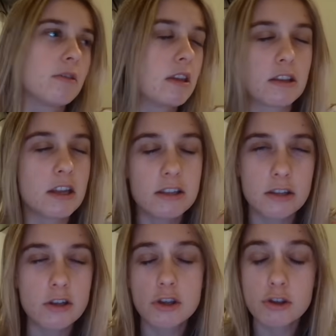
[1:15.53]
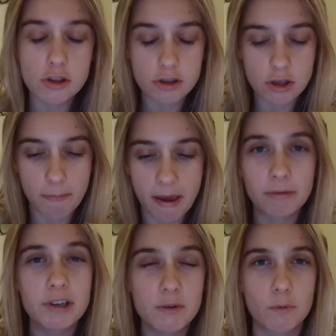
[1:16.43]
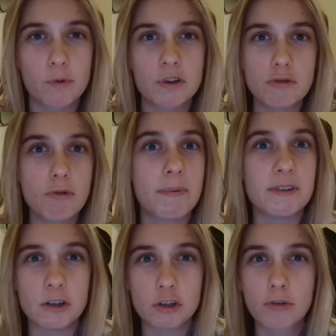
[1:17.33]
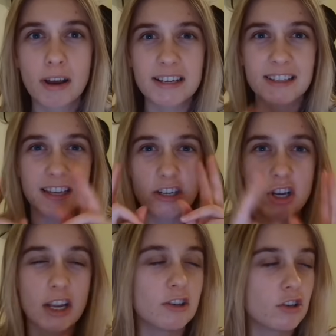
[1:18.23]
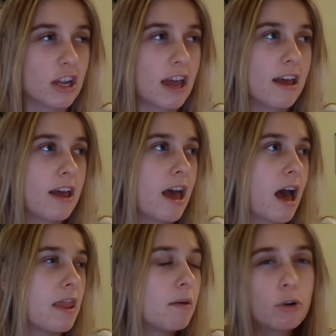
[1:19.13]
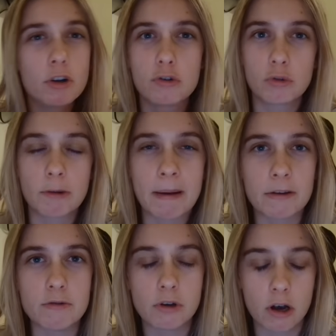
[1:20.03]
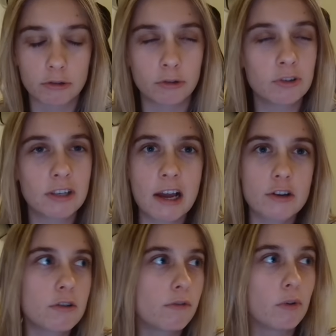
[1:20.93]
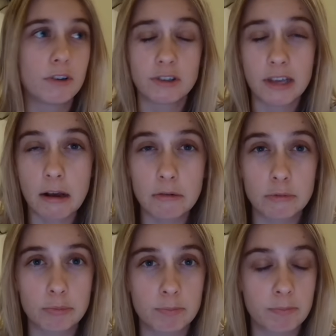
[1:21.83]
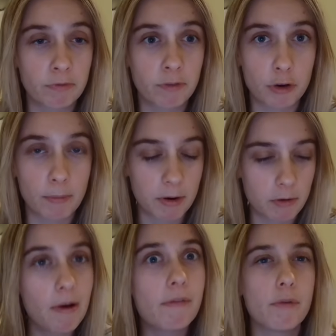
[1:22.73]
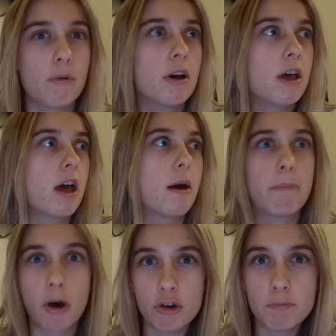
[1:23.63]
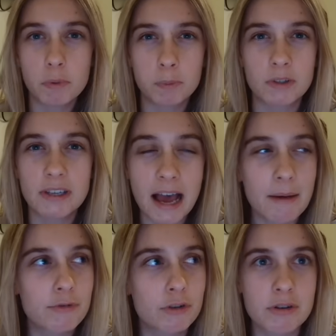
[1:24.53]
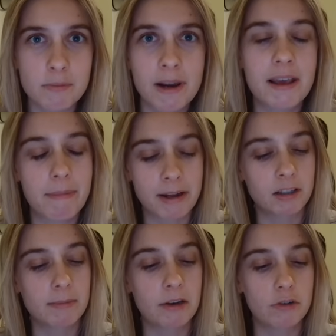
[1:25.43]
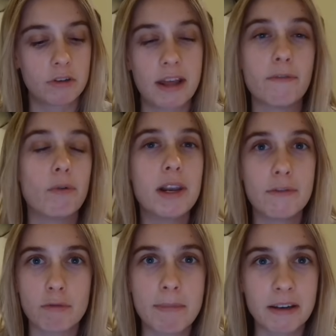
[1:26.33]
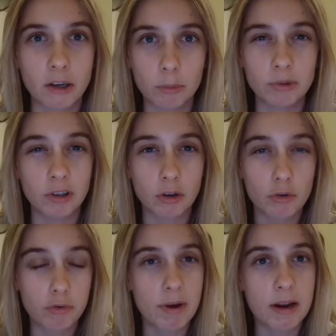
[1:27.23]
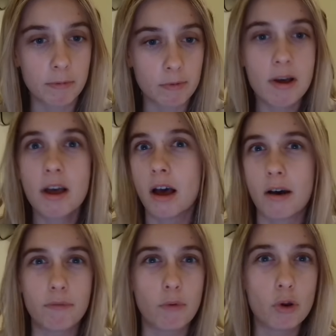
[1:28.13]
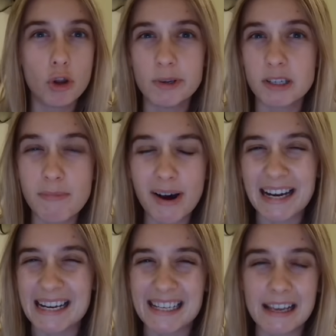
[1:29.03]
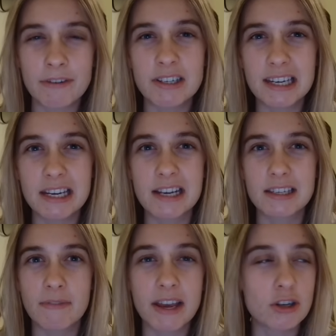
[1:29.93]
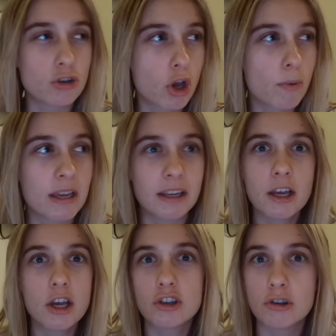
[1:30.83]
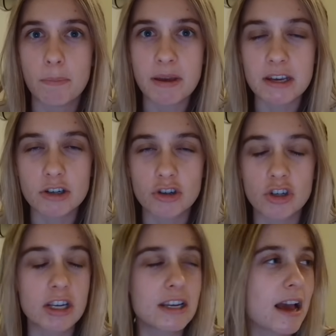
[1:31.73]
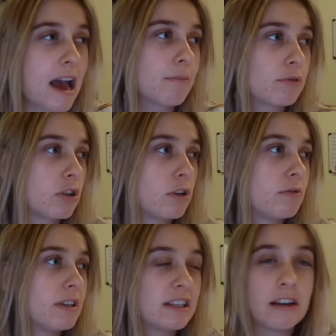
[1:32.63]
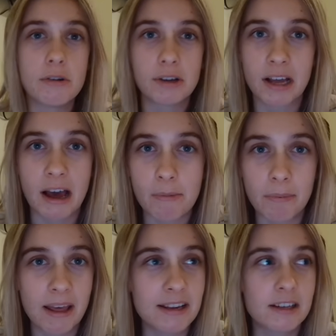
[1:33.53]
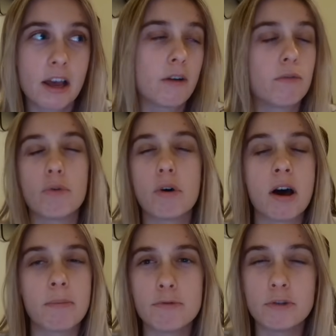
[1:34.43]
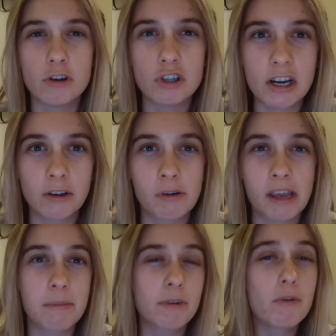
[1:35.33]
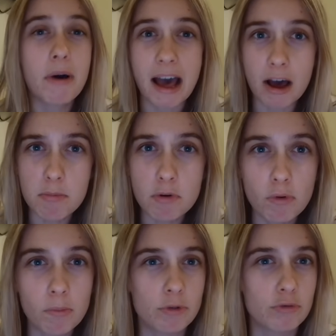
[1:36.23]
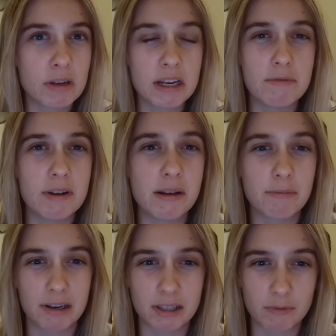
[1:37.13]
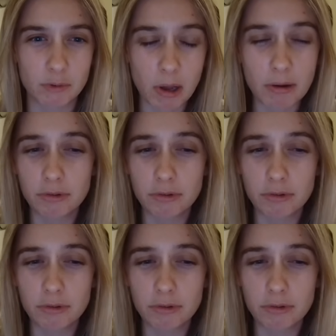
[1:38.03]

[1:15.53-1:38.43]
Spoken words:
The penalty rule in Europe is a disgrace. They changed it. And then we're going to talk about Newcastle, because I actually thought the sales was phenomenal. I thought Pope was absolutely brilliant man of the match today. I thought Livramento was incredible. I thought Lewis Smiley, 17 years of age, going to PSG, absolutely didn't look out of place. I thought Bruno G had a good game. And I thought Almiron was really, really impressive as well.